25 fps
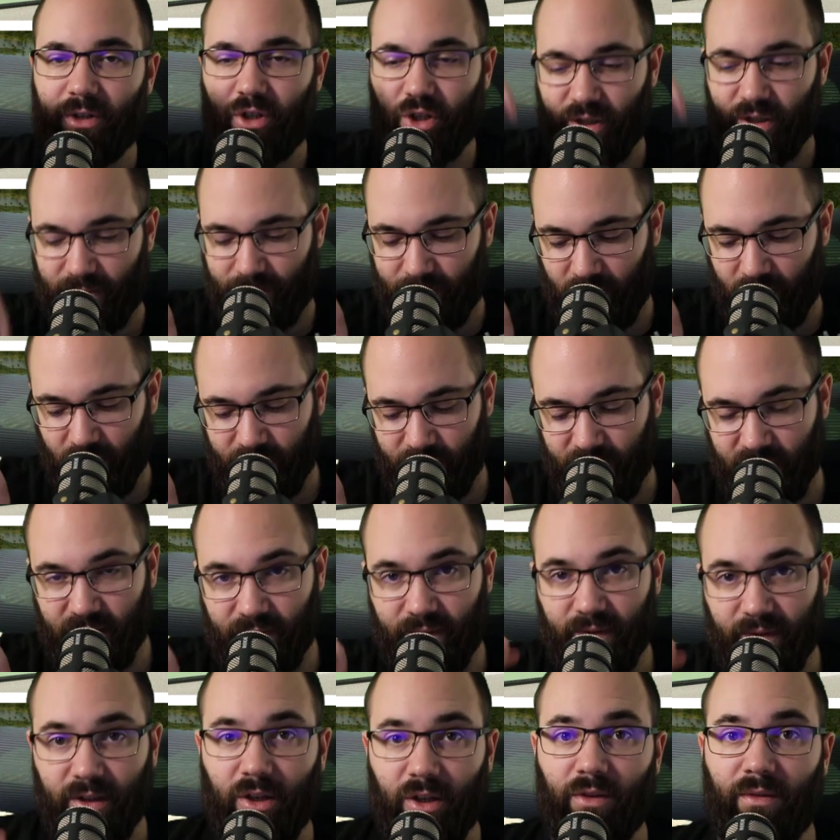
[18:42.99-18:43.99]
just below this
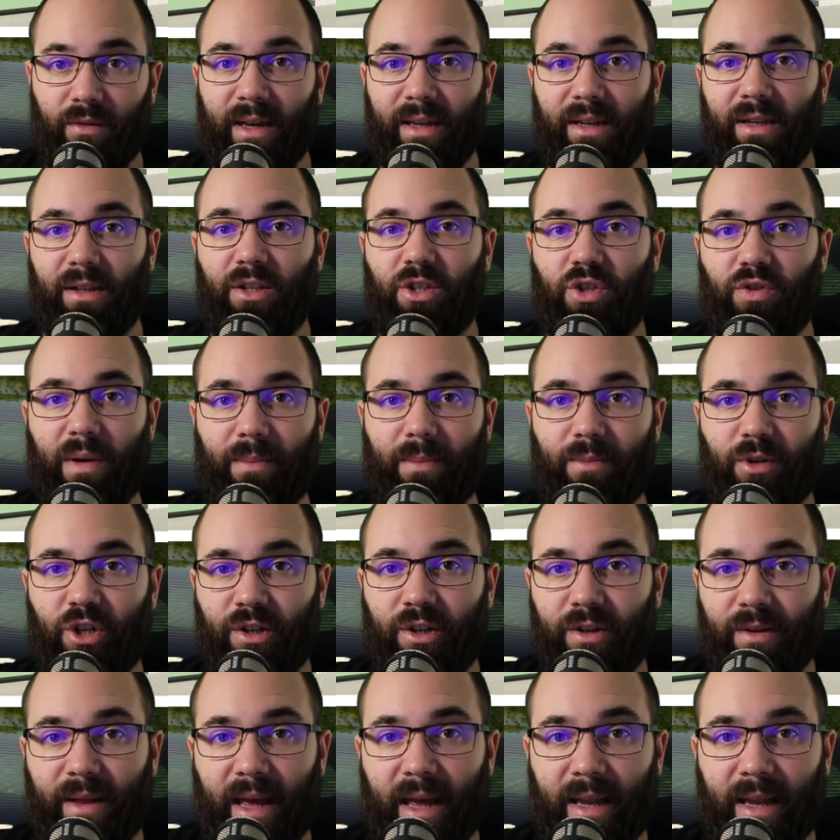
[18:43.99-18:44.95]
video in the description,